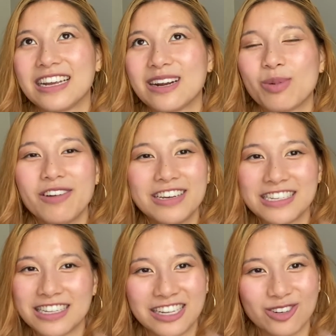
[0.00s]
Like it probably
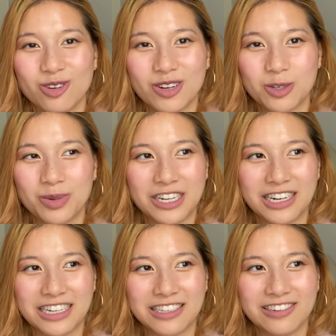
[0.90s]
isn't like too much pee,
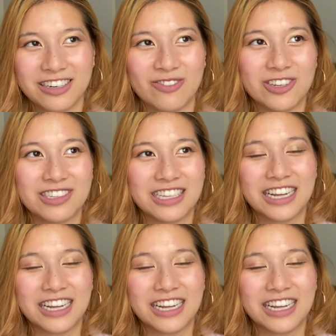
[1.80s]
like it's usually mostly